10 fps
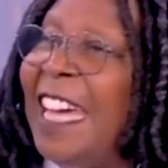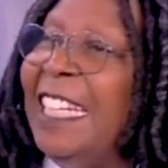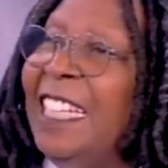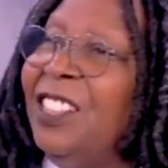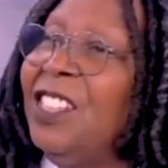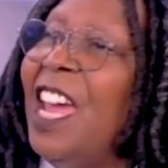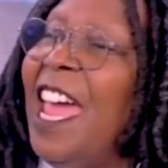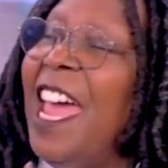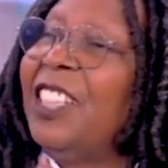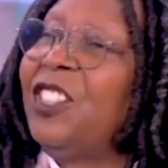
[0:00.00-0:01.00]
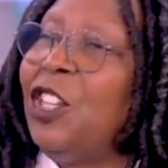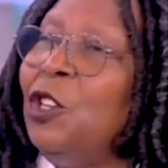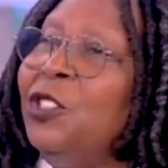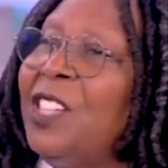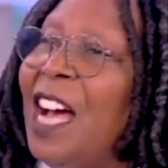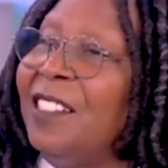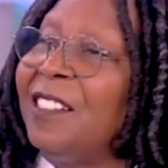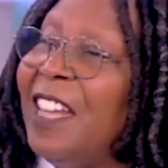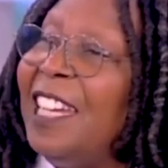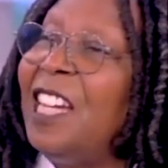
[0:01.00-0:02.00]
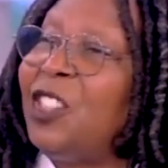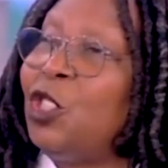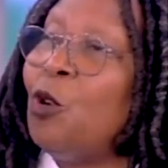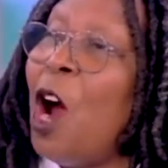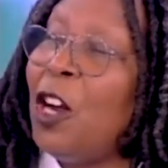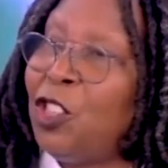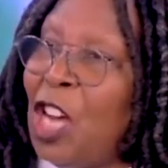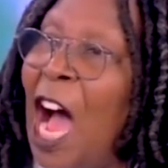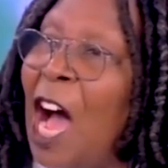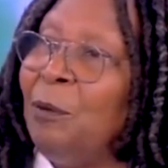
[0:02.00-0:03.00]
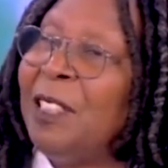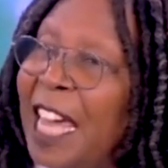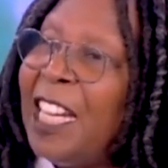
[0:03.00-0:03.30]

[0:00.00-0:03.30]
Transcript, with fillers: ladies, excuse us. Let us do our job.